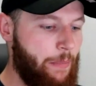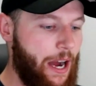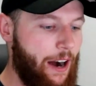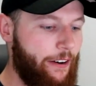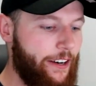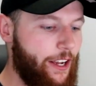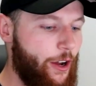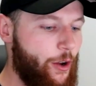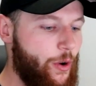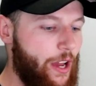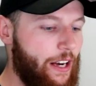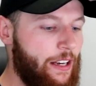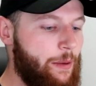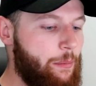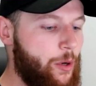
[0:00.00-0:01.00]

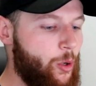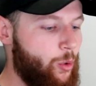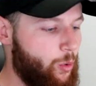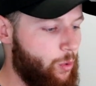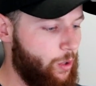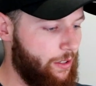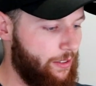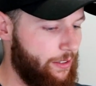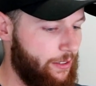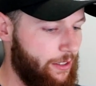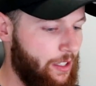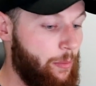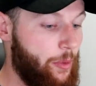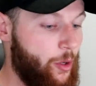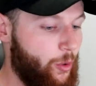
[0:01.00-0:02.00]
Mario Lemieux.
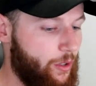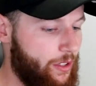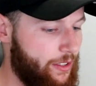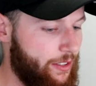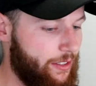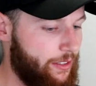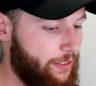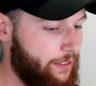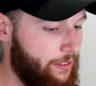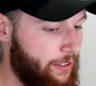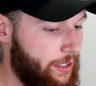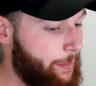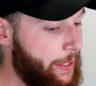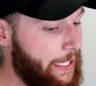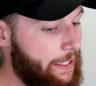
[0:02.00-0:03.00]
Lemieux.
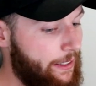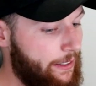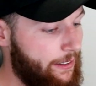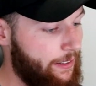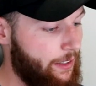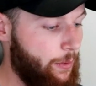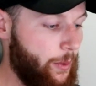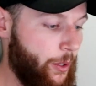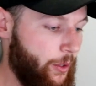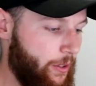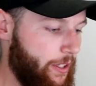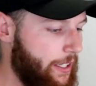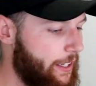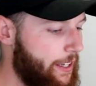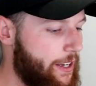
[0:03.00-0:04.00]
Lemieux?
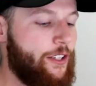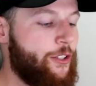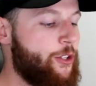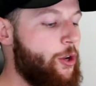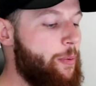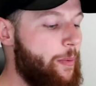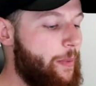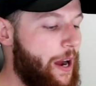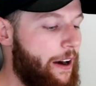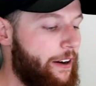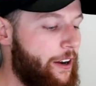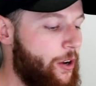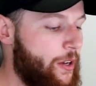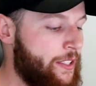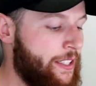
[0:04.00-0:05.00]
Lemieux. Super
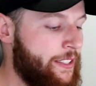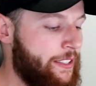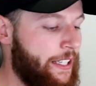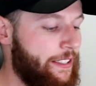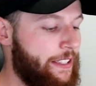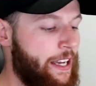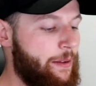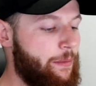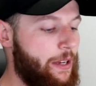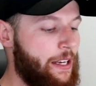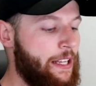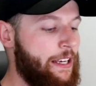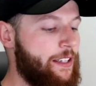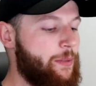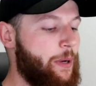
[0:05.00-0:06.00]
Mario is his nickname,
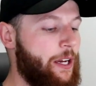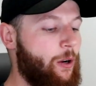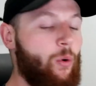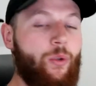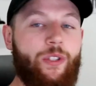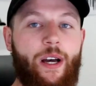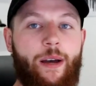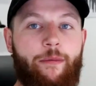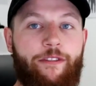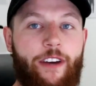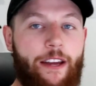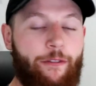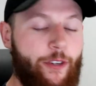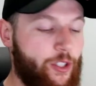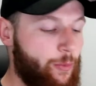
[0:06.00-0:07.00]
and he is my all-time
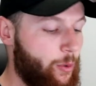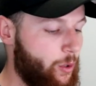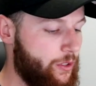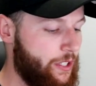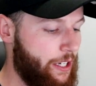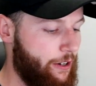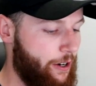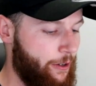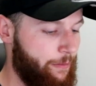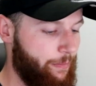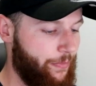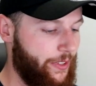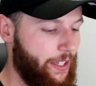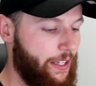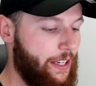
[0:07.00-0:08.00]
favourite sports hero.
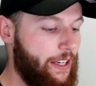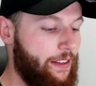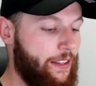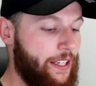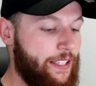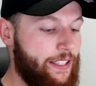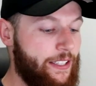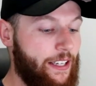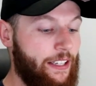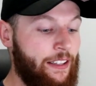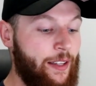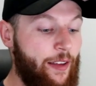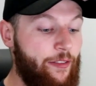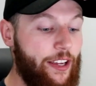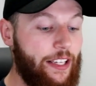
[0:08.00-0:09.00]
This
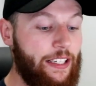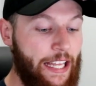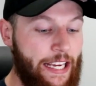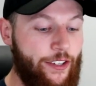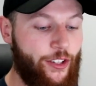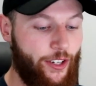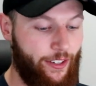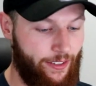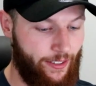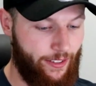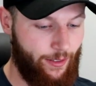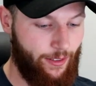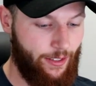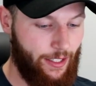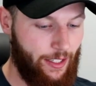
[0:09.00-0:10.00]
living
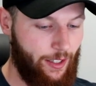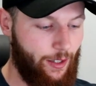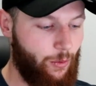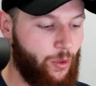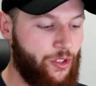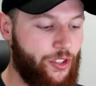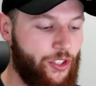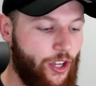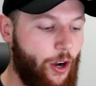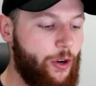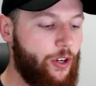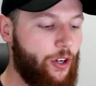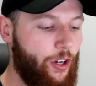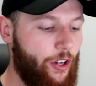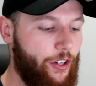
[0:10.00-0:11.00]
legend was
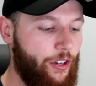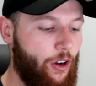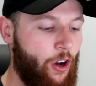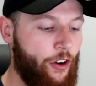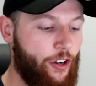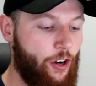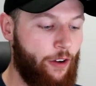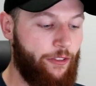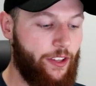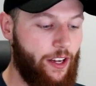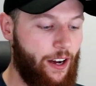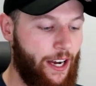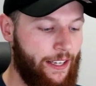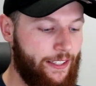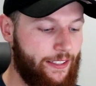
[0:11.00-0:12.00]
so good on and off
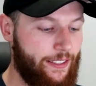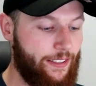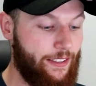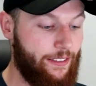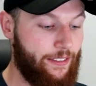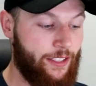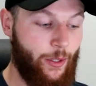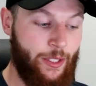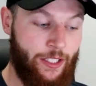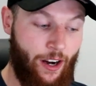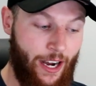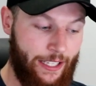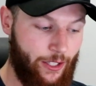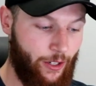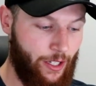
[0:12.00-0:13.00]
the ice, so
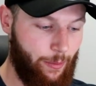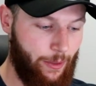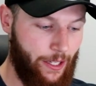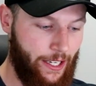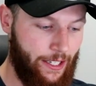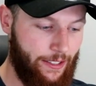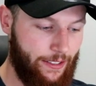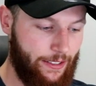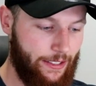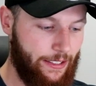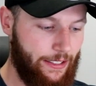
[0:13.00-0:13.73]
he's ice hockey player,